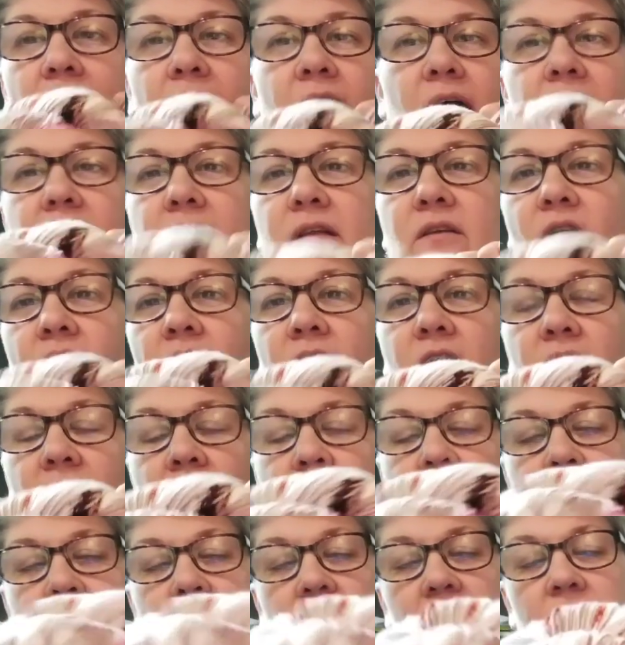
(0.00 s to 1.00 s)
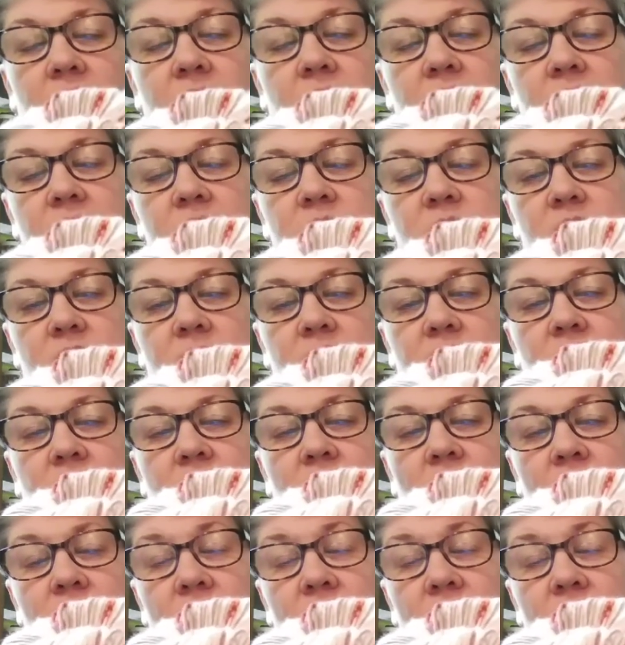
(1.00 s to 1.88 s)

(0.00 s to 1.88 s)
I had not gotten any of this.